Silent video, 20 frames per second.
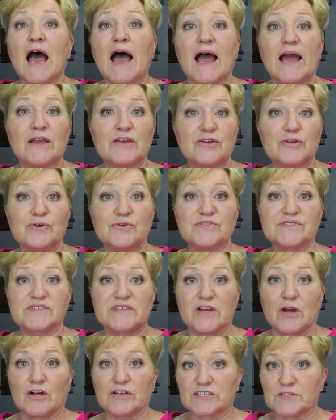I used
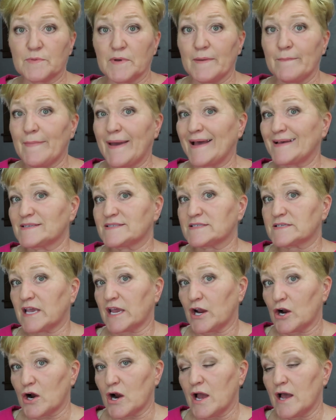the Ultimate
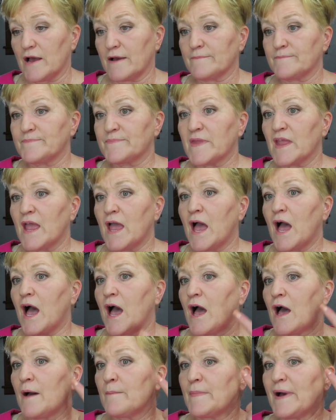mascara.
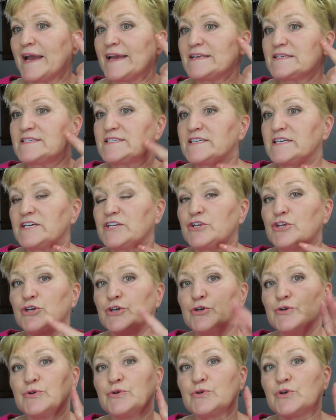I
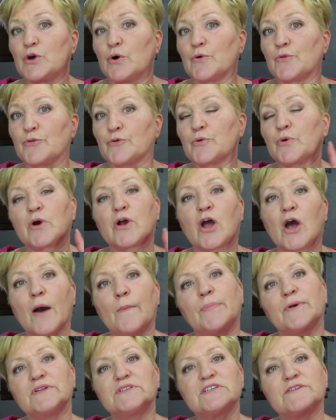did go through a
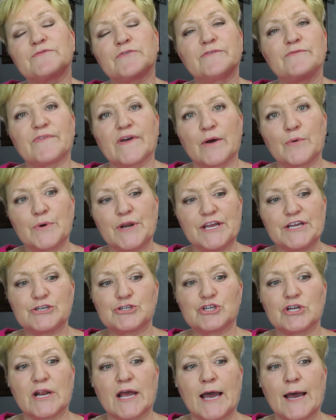couple different
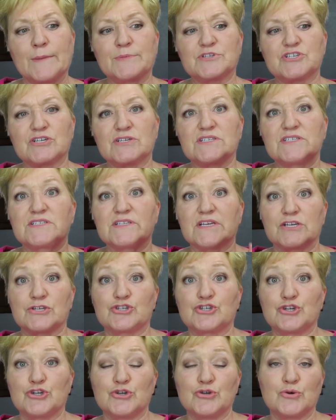foundation options
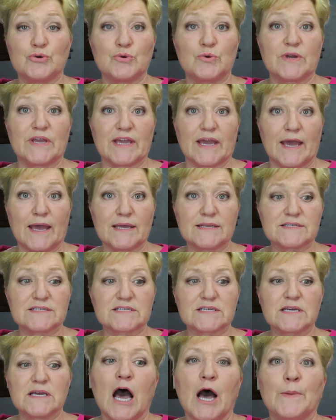that you
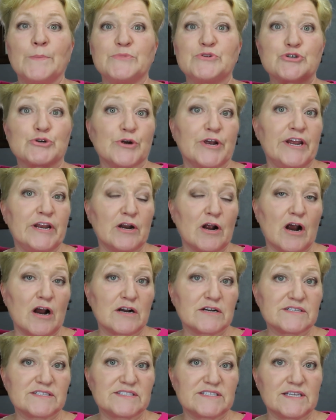get during
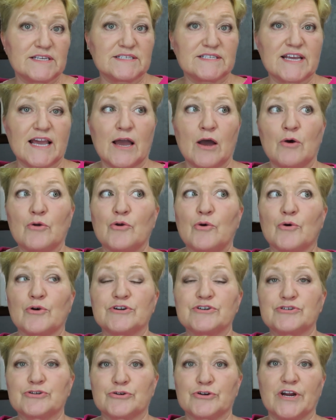our sit down
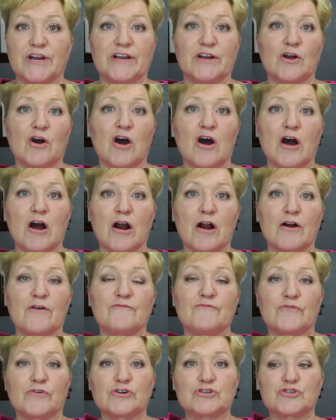or during our
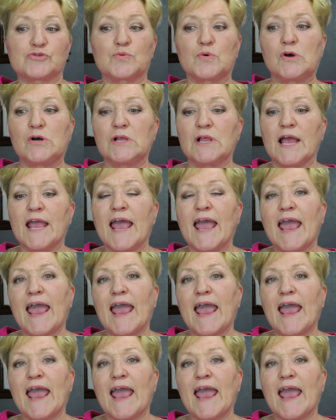virtual,